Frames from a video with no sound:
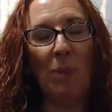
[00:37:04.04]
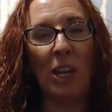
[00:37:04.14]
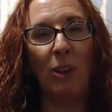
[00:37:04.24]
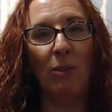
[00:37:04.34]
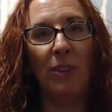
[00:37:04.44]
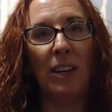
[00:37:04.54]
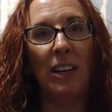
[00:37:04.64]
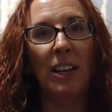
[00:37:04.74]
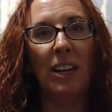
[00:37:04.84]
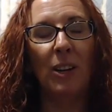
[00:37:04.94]
that you've
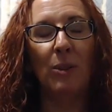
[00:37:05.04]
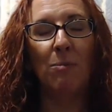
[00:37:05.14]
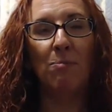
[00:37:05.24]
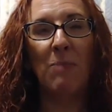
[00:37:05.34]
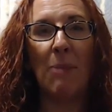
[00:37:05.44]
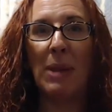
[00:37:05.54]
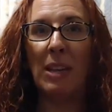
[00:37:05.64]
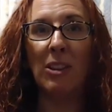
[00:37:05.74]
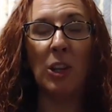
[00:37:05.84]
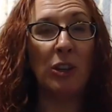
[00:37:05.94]

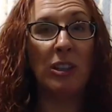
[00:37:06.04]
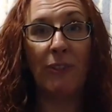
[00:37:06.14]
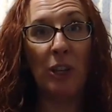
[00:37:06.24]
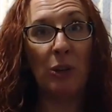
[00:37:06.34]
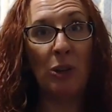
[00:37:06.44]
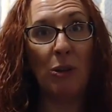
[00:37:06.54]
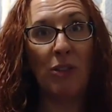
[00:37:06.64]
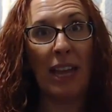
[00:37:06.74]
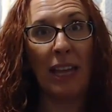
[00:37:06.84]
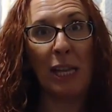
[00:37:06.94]
maybe learned a few new
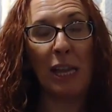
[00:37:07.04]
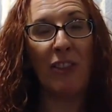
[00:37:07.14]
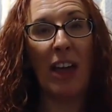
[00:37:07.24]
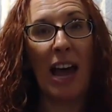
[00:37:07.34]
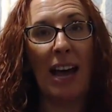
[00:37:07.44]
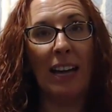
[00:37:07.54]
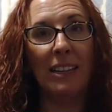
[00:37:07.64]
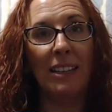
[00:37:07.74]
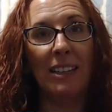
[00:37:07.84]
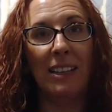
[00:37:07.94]
things
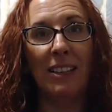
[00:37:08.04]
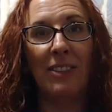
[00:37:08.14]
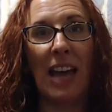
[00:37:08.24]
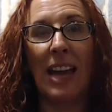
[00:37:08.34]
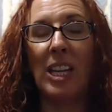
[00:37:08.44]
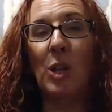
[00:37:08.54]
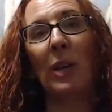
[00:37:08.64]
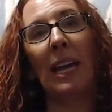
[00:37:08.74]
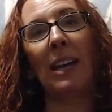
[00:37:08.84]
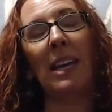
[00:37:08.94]
that you
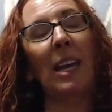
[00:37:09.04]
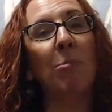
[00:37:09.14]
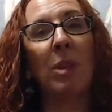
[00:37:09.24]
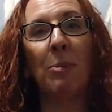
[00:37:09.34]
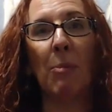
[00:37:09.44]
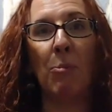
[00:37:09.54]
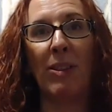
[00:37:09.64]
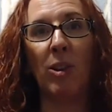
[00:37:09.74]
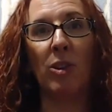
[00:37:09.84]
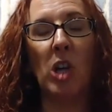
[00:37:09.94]
can implement
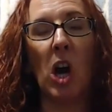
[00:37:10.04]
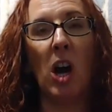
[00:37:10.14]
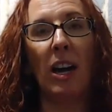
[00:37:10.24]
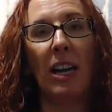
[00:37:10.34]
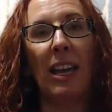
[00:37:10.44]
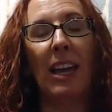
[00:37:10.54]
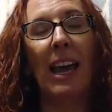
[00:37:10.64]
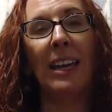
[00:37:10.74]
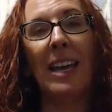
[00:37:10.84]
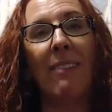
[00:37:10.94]
with your dog
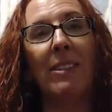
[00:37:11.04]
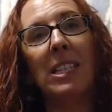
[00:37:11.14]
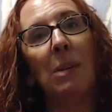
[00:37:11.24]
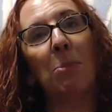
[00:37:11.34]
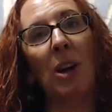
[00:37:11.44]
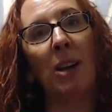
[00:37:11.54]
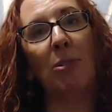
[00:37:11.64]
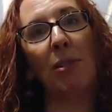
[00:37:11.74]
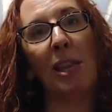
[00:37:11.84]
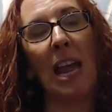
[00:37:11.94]
and have a deeper
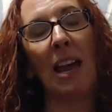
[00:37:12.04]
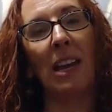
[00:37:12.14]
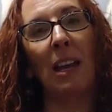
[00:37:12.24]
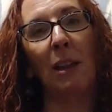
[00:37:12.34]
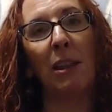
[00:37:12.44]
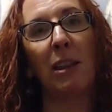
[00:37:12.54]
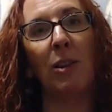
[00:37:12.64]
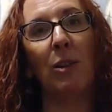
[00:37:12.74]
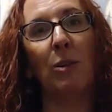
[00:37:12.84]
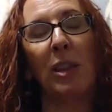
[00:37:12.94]
understanding as
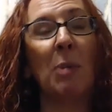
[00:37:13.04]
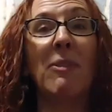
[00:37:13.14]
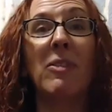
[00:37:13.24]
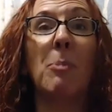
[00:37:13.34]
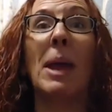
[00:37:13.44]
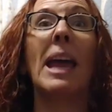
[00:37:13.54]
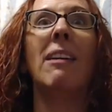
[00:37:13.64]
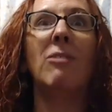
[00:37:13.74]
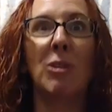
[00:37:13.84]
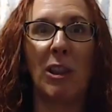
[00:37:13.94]
to some of the
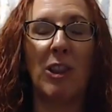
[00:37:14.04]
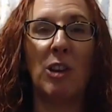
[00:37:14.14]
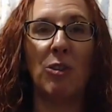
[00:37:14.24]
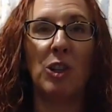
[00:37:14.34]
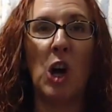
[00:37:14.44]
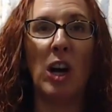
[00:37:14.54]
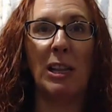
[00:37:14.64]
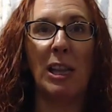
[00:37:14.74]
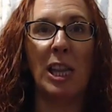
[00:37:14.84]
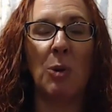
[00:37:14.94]
behaviors that your dog
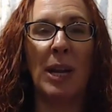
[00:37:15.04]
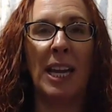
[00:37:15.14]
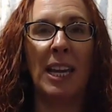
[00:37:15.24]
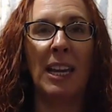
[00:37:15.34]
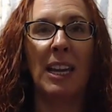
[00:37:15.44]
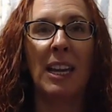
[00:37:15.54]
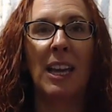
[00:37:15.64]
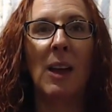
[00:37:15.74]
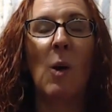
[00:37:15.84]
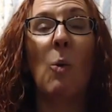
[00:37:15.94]
is doing,
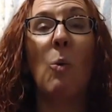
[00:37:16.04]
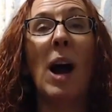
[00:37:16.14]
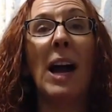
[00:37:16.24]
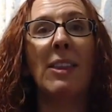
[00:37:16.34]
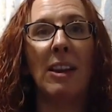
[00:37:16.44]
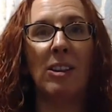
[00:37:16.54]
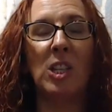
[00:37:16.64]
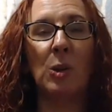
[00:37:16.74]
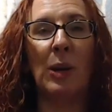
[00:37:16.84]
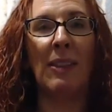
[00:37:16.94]
why they're
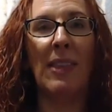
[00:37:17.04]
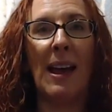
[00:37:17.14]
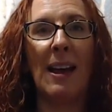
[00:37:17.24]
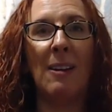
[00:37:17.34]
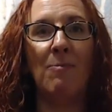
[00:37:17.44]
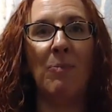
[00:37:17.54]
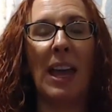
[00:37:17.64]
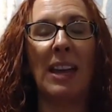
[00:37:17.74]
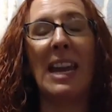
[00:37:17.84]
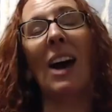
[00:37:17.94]
doing them,
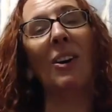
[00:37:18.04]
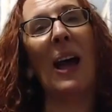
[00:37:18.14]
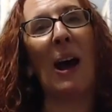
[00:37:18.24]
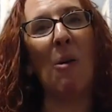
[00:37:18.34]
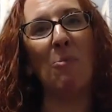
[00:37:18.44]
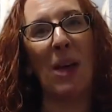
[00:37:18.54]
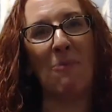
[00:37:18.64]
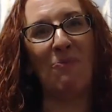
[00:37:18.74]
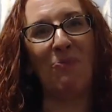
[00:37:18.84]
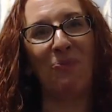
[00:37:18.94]
and how to help
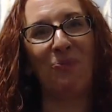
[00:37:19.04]
them.